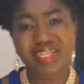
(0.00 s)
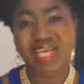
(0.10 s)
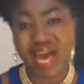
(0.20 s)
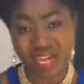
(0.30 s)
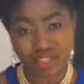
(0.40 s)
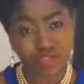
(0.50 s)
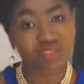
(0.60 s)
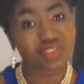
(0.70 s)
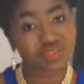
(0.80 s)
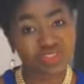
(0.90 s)
the
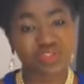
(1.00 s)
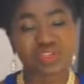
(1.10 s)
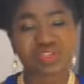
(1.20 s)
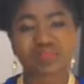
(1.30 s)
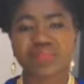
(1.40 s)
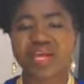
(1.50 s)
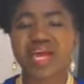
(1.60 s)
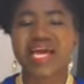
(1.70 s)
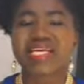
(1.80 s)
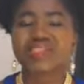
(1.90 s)
actual division
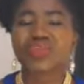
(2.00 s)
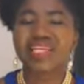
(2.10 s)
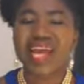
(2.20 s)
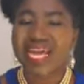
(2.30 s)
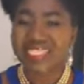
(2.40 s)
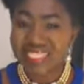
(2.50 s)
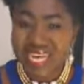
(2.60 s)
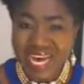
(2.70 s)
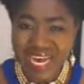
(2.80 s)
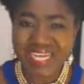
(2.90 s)
is only a
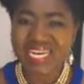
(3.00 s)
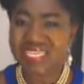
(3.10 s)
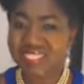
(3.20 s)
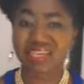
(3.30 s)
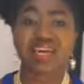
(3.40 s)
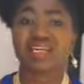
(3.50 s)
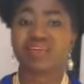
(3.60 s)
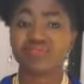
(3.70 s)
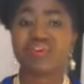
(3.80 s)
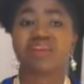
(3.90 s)
tiny,
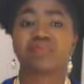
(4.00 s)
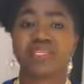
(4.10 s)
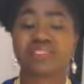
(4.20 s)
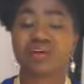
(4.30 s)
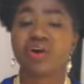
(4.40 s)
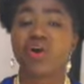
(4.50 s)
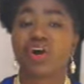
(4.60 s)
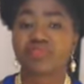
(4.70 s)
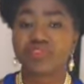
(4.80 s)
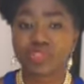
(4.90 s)
tiny fragment
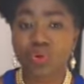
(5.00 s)
of this